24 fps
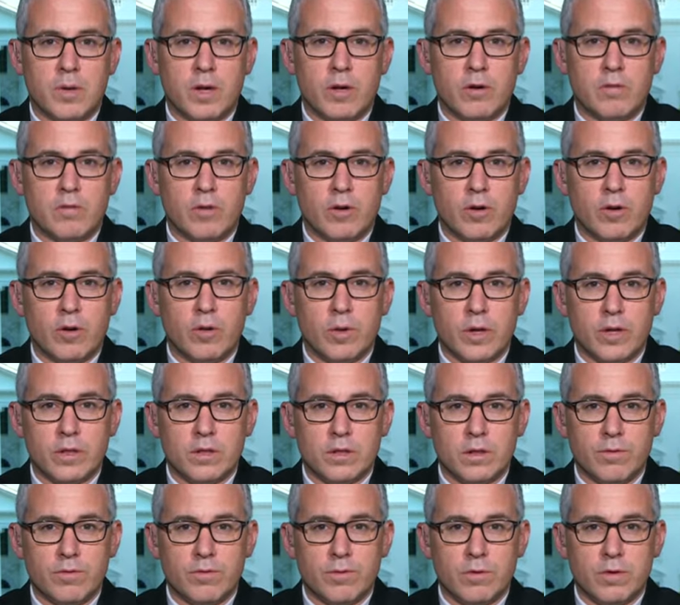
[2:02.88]
better very
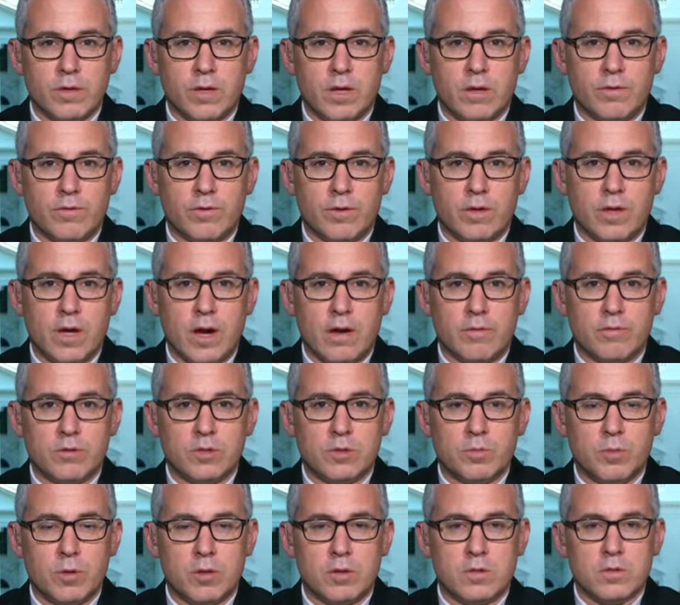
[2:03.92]
quickly for the
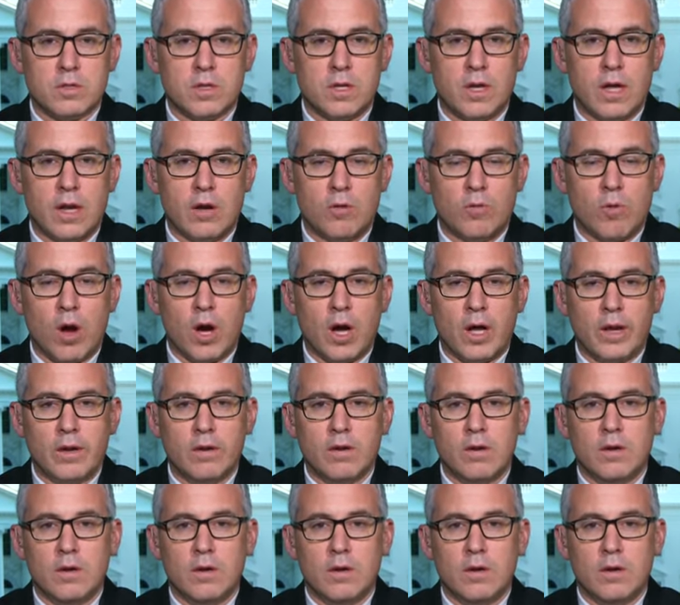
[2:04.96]
average person in Iran.